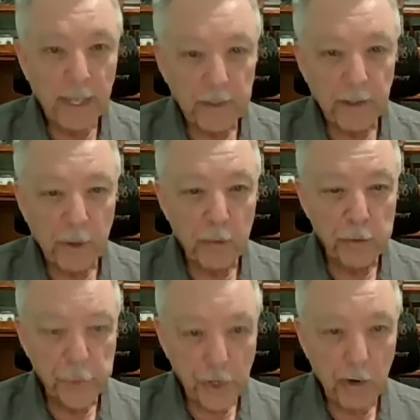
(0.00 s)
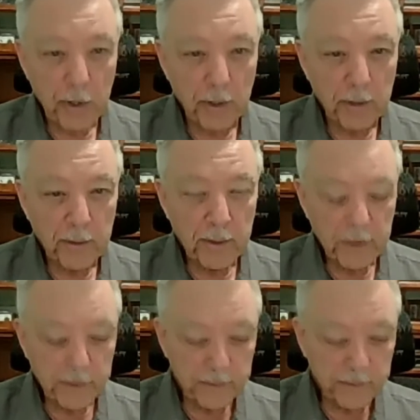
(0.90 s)
out of their own charter.
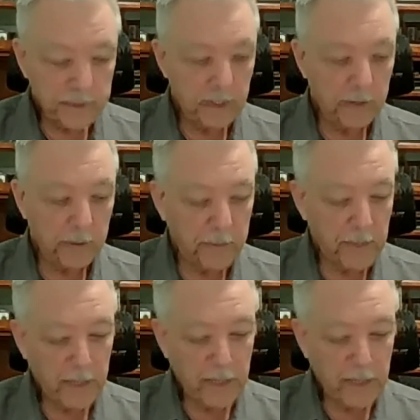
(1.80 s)
So